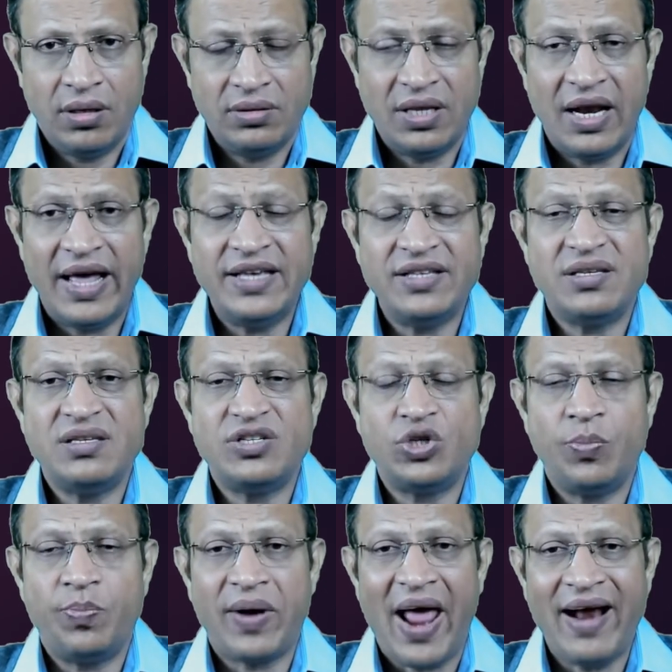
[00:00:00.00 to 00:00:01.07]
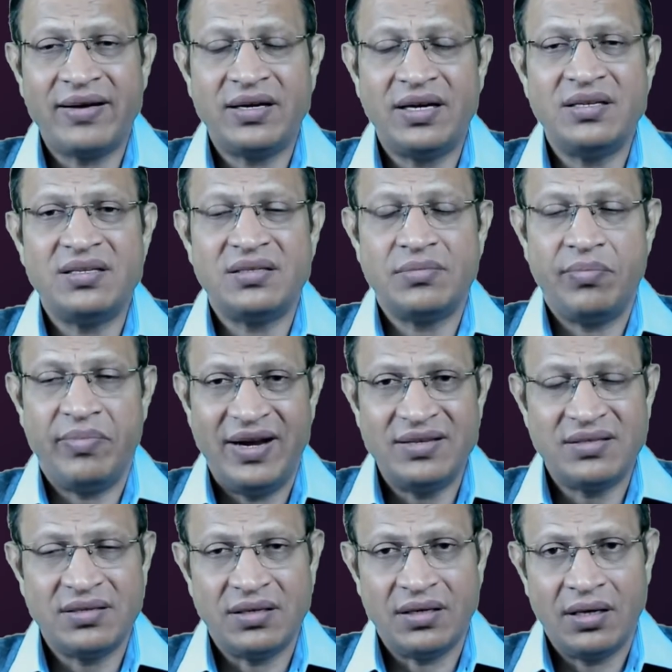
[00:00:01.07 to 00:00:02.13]
the license to practice
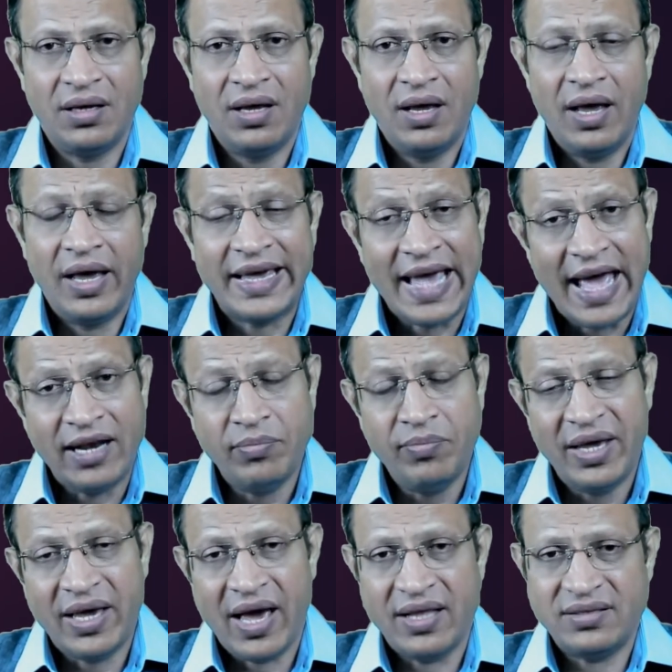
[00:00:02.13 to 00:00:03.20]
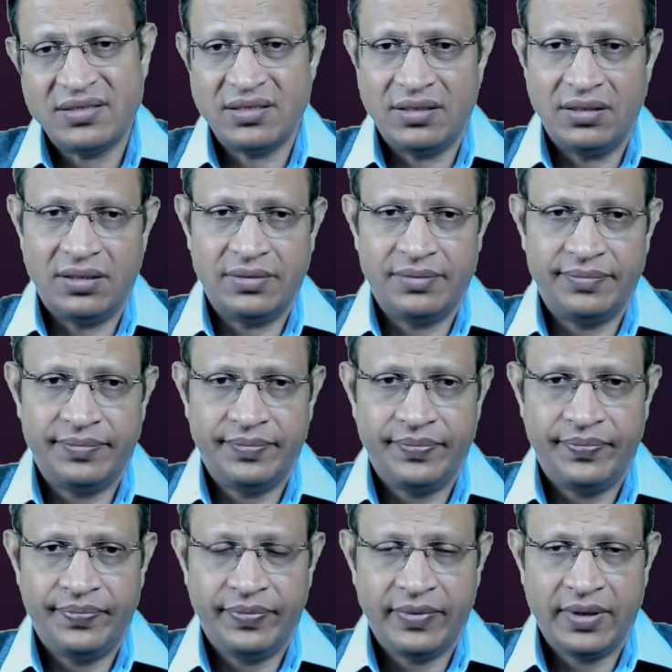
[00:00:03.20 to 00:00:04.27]
medicine can be cancelled.
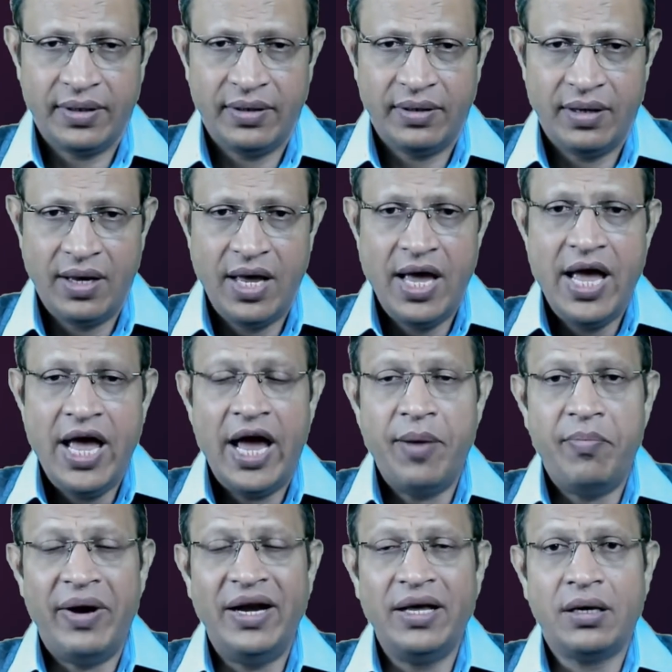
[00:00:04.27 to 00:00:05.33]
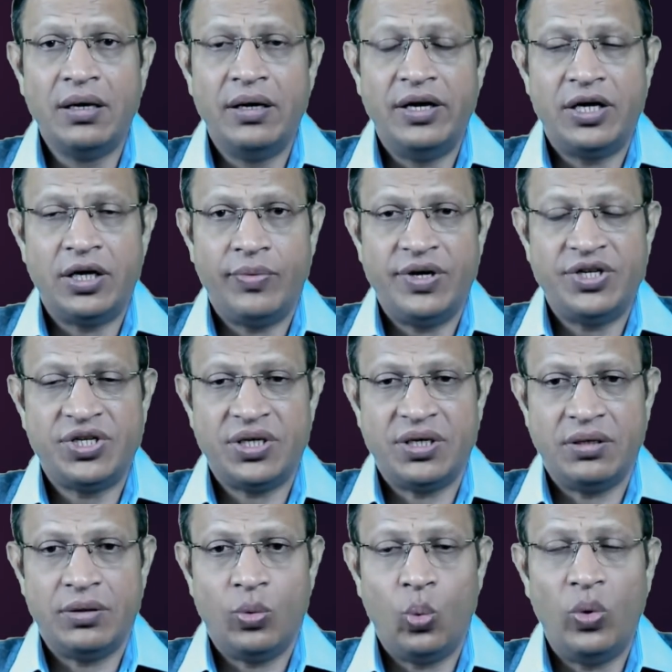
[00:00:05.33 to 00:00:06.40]
A medical
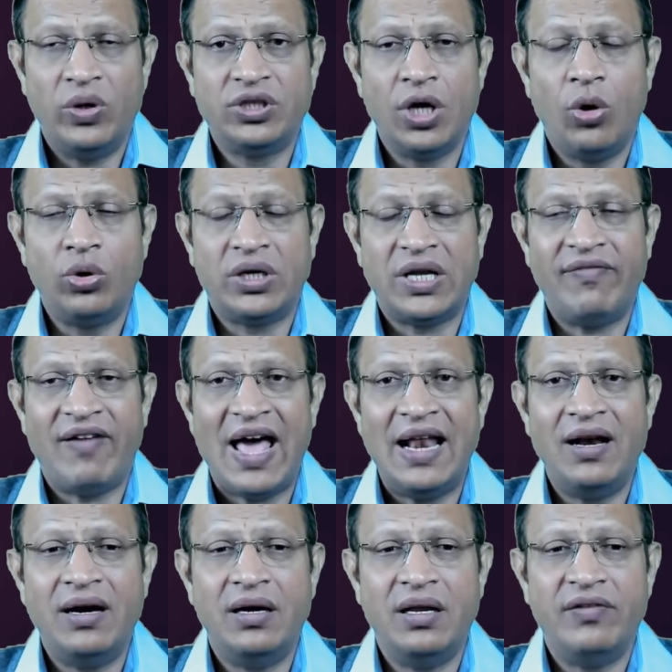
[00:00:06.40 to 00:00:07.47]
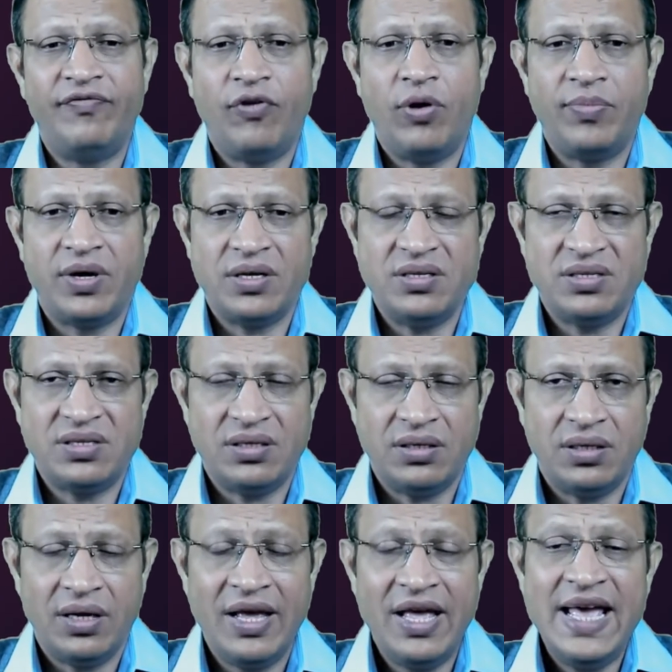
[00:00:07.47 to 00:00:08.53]
intervention without a valid informed
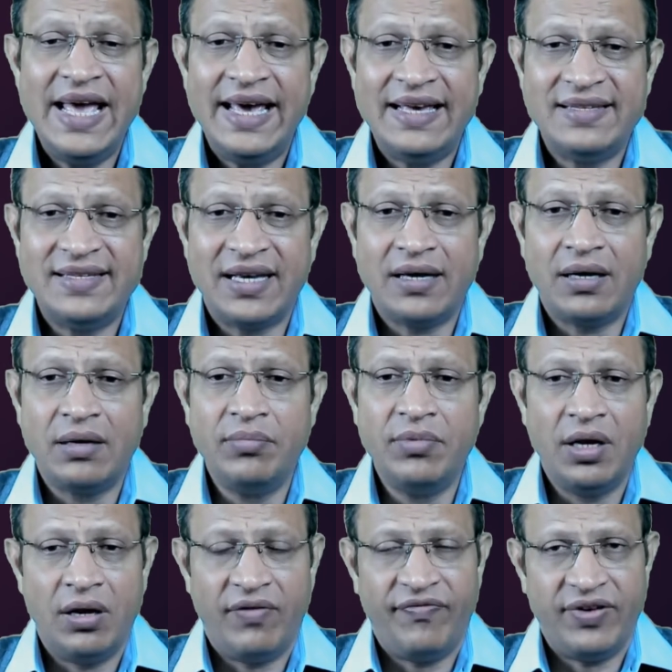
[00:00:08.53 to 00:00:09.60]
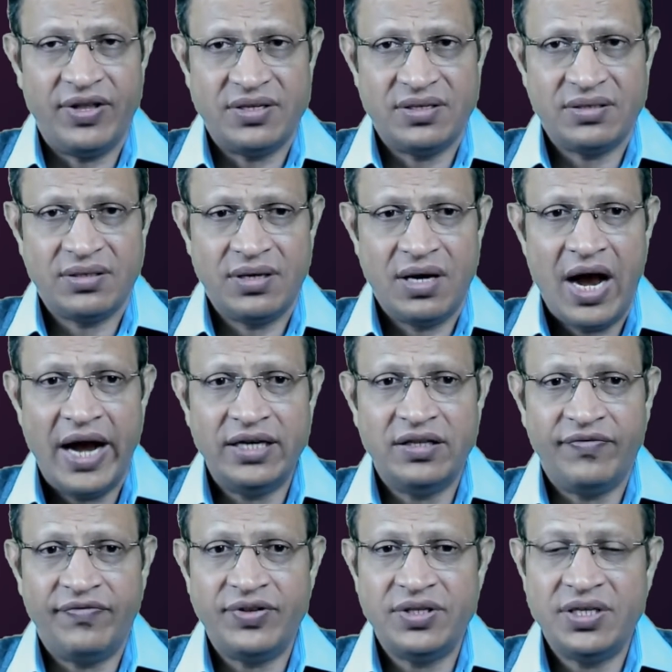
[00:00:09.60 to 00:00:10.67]
consent is a criminal offense and the
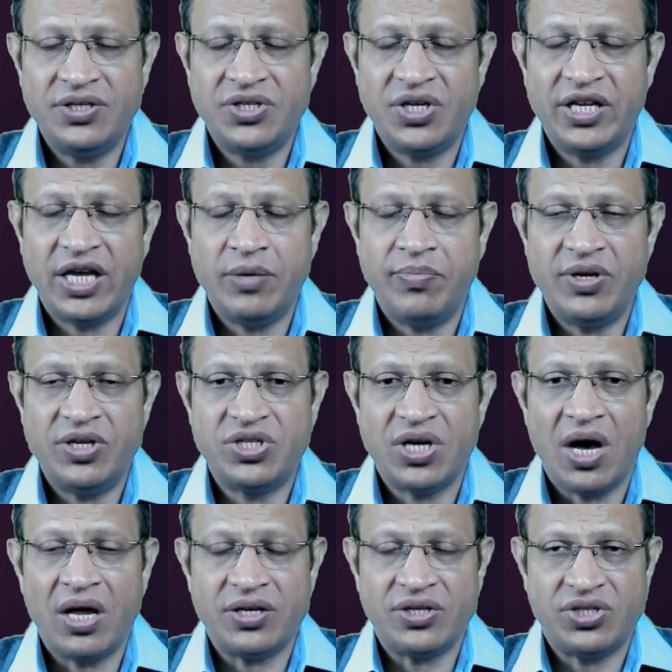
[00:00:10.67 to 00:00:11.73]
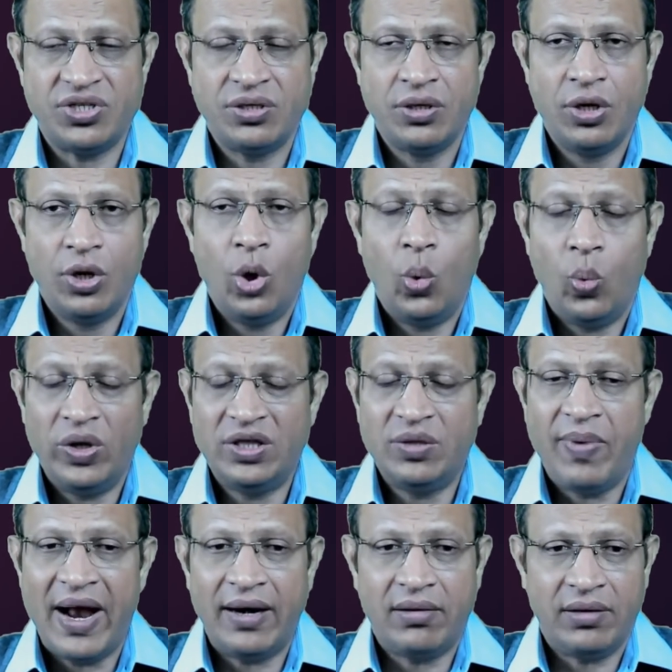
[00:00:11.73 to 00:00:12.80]
physician can be charged with
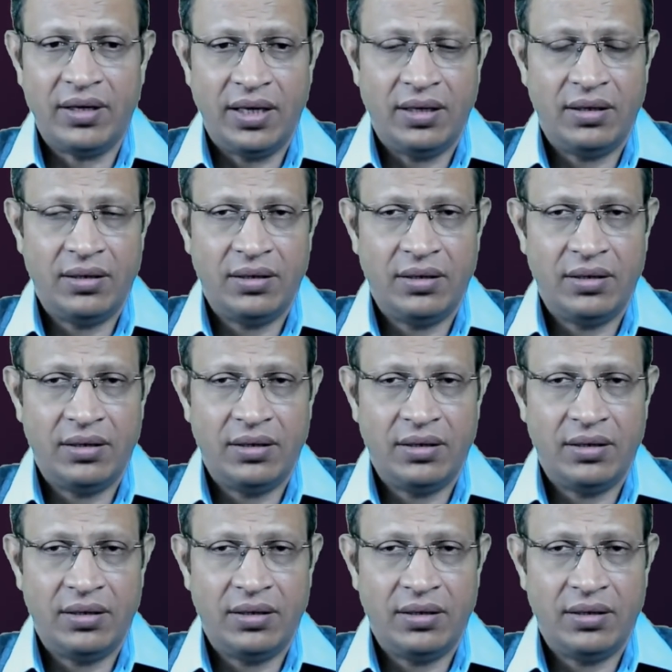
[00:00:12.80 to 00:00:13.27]
battery.